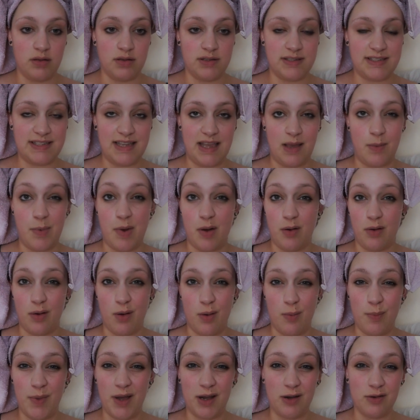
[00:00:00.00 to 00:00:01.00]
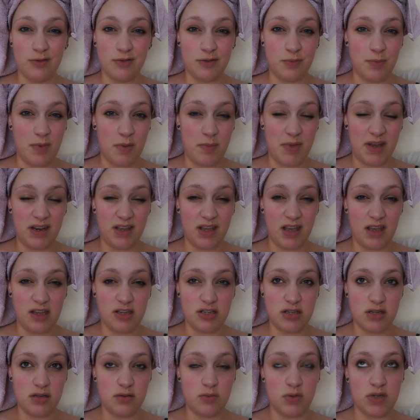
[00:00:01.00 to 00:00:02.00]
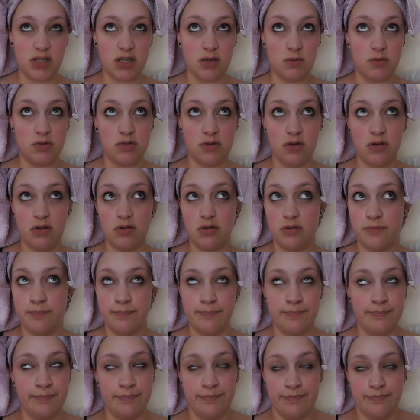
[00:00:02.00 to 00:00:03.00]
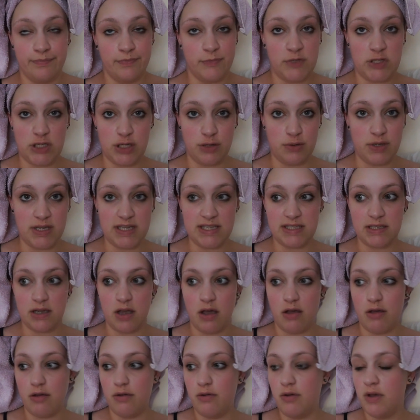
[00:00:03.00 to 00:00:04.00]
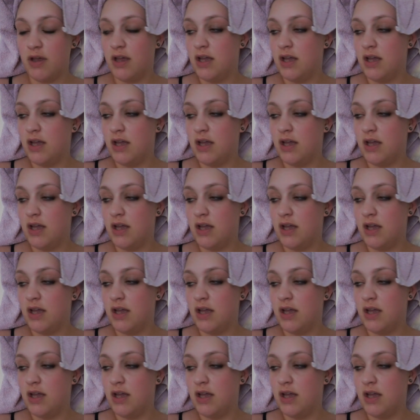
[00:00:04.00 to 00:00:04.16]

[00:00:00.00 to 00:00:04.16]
see about going back onto my medication, which I was on 2 years ago.